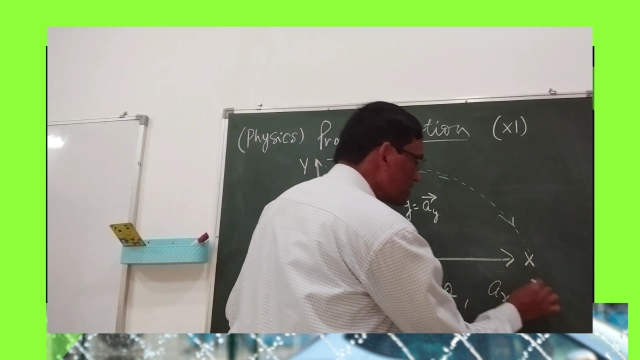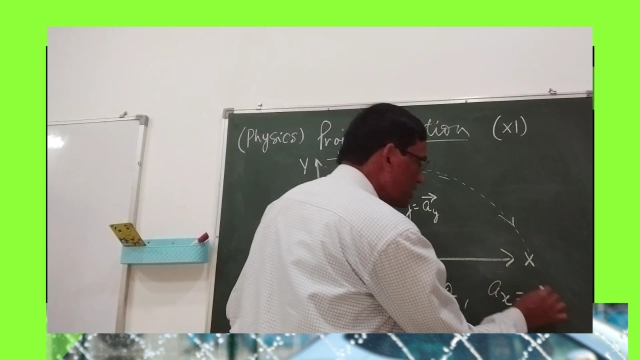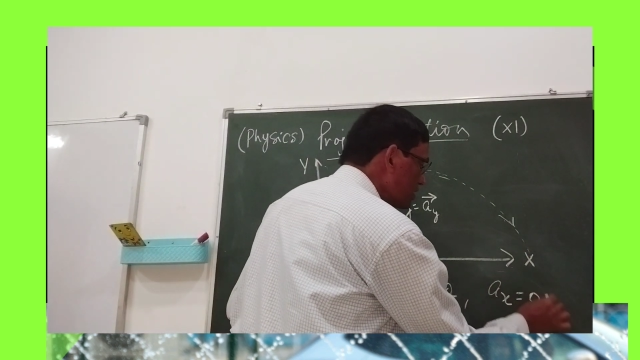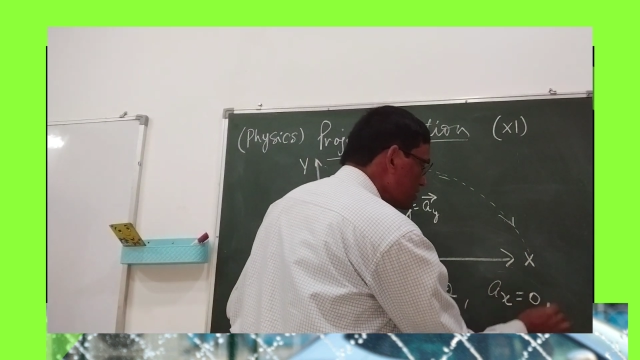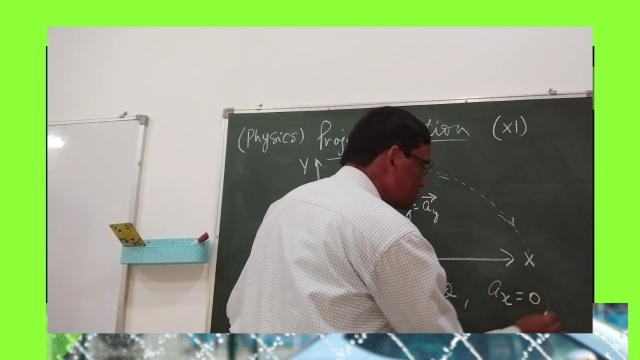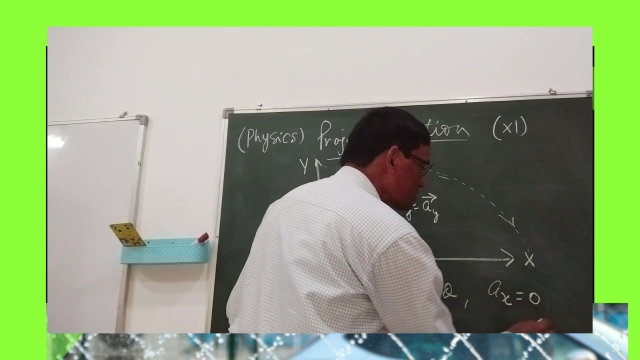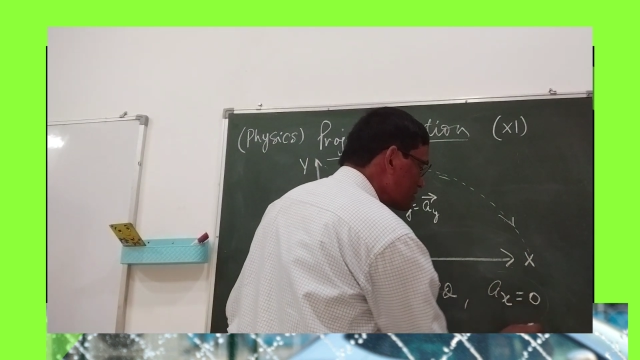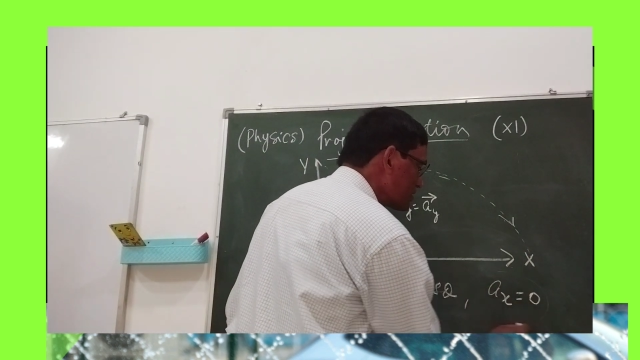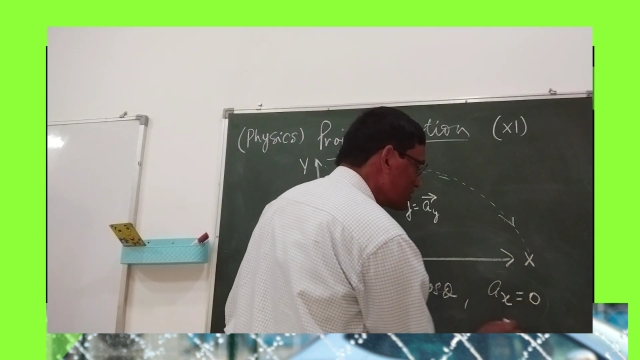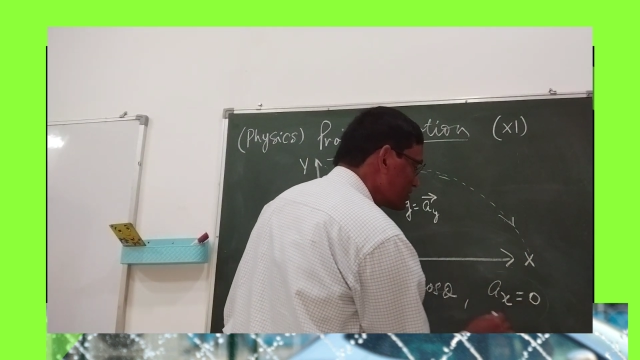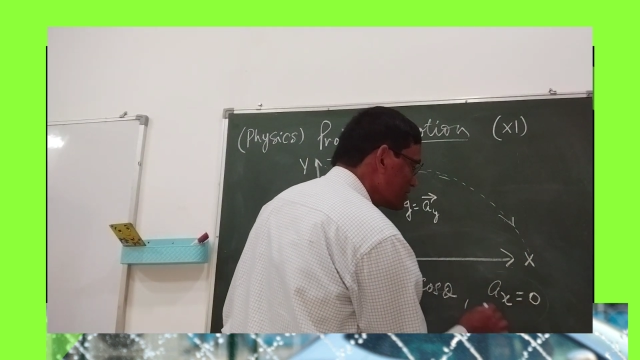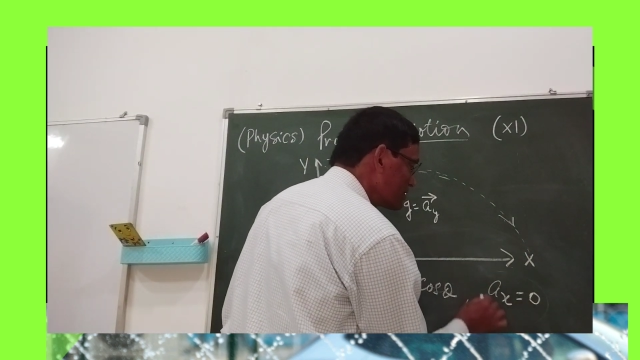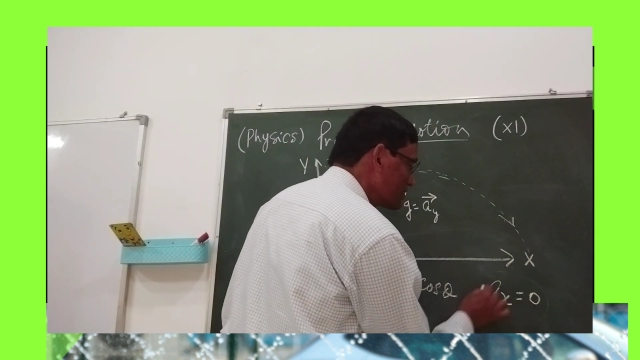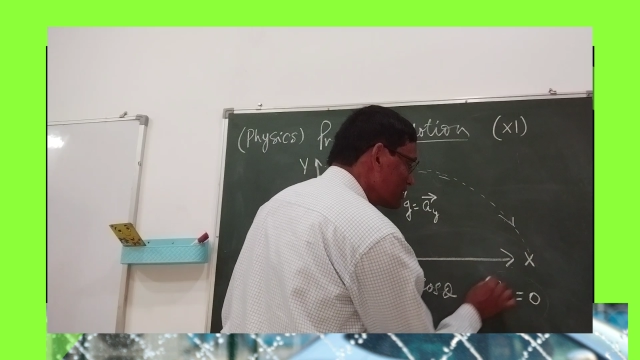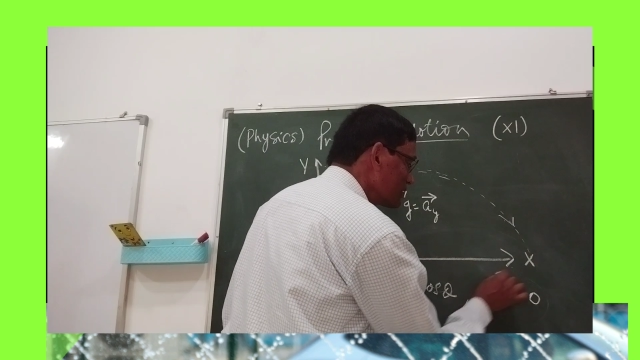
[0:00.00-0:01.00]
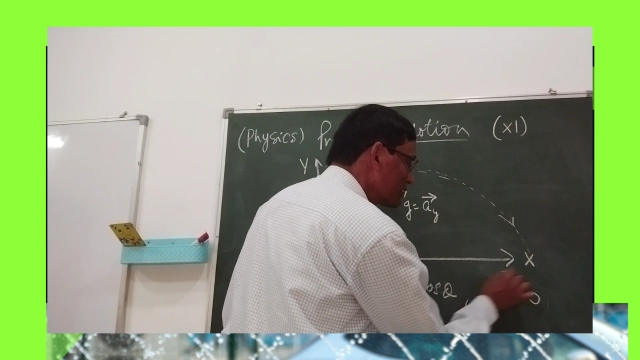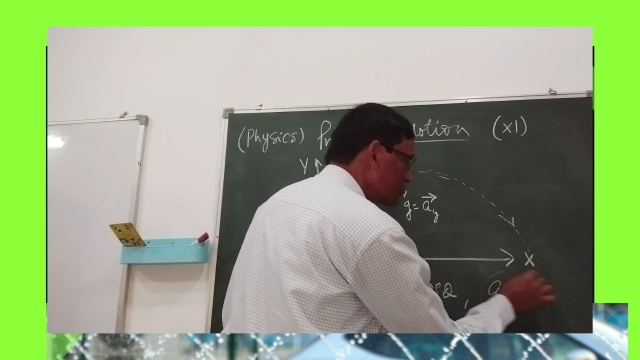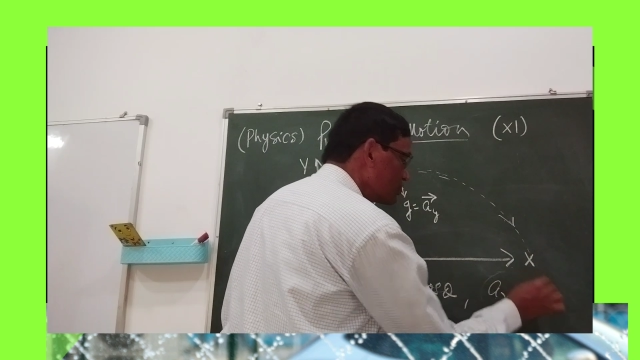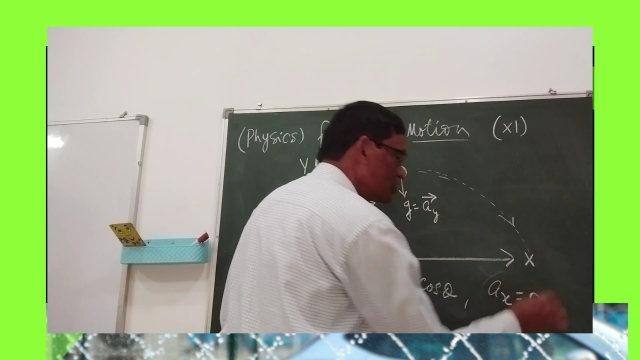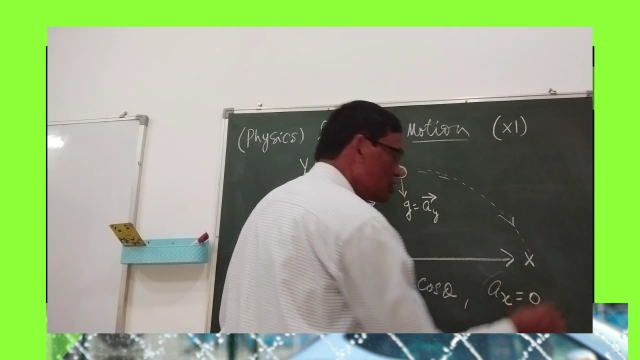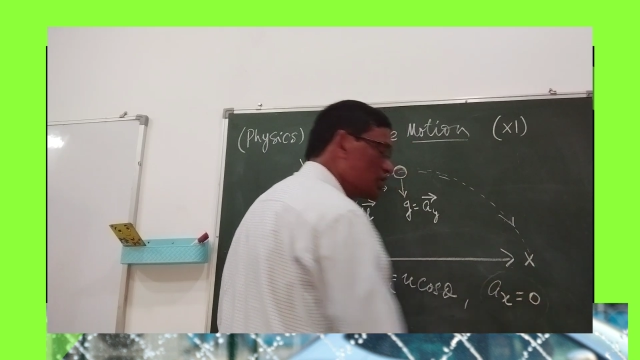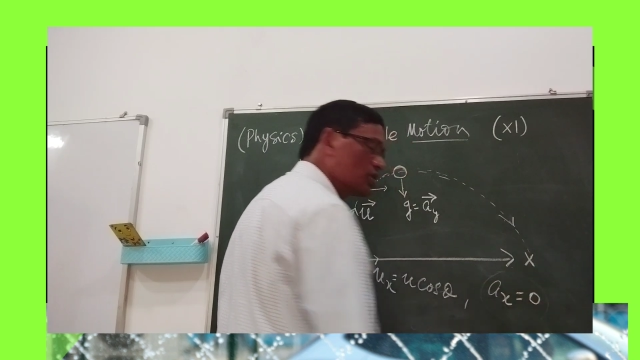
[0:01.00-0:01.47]
is
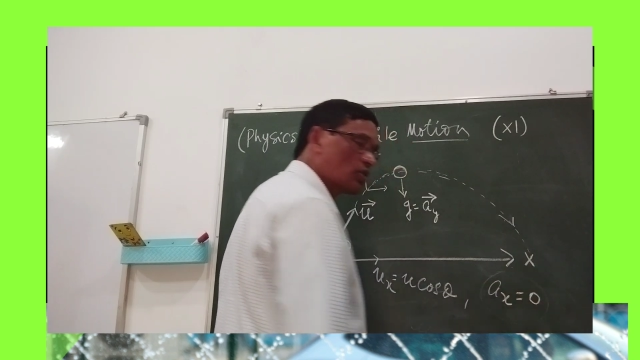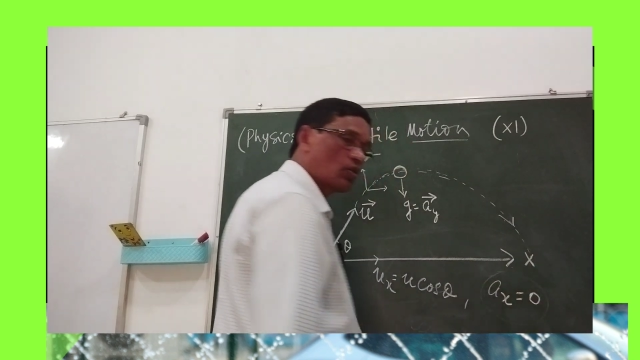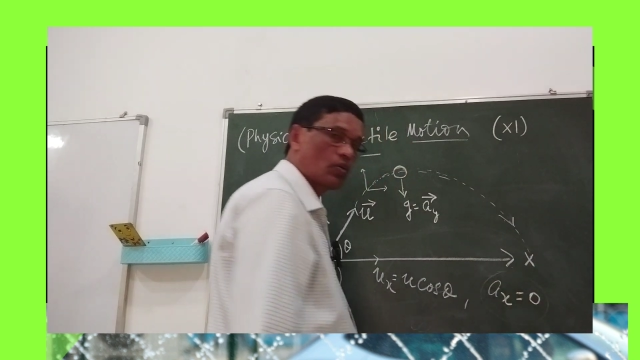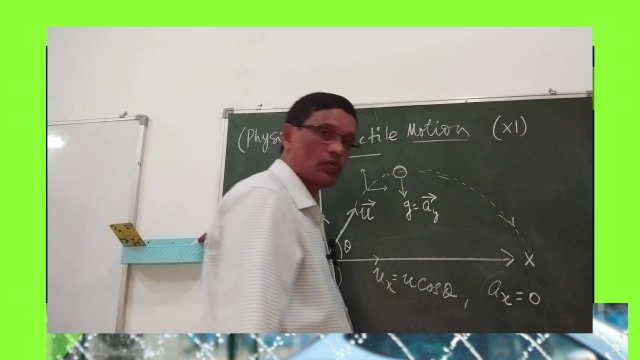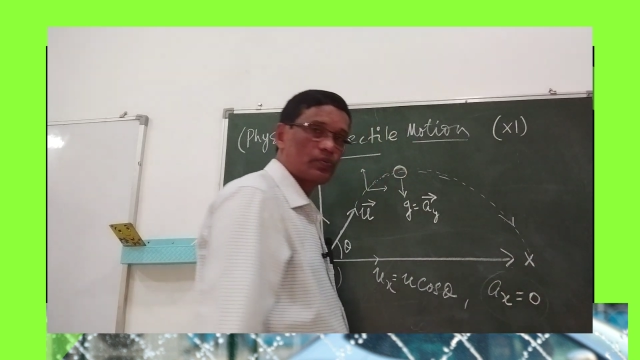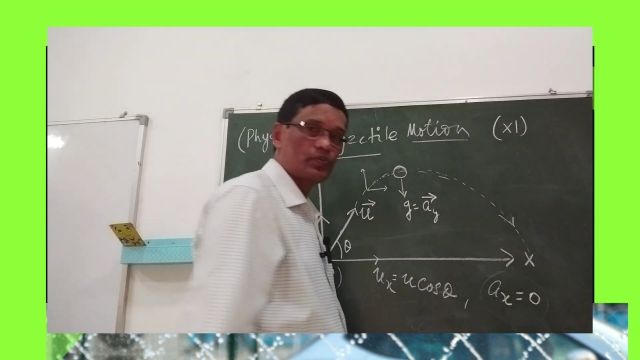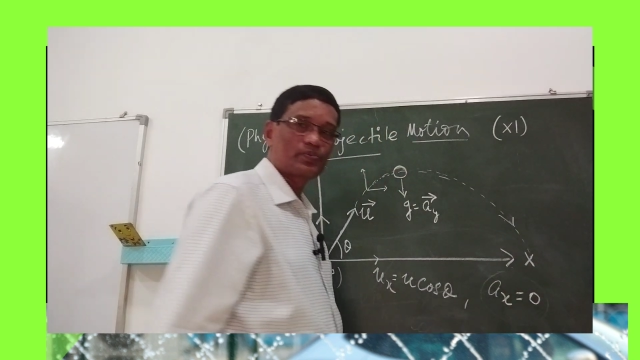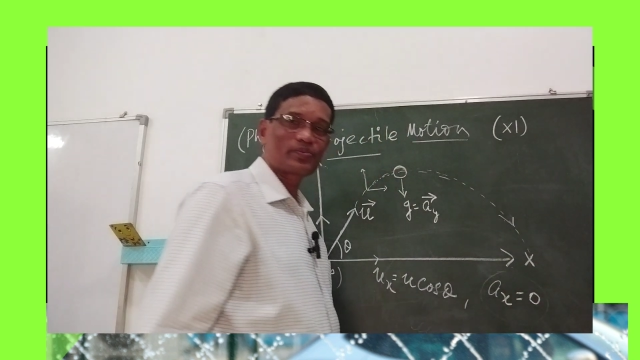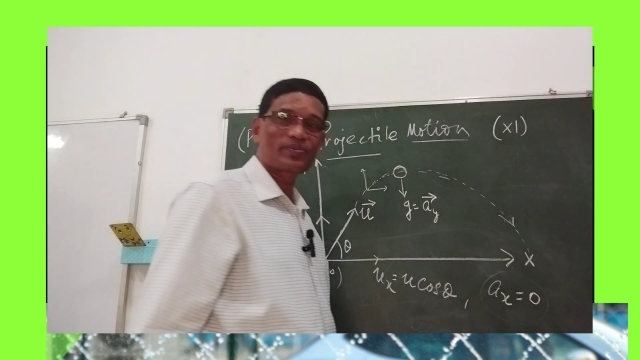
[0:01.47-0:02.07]
0.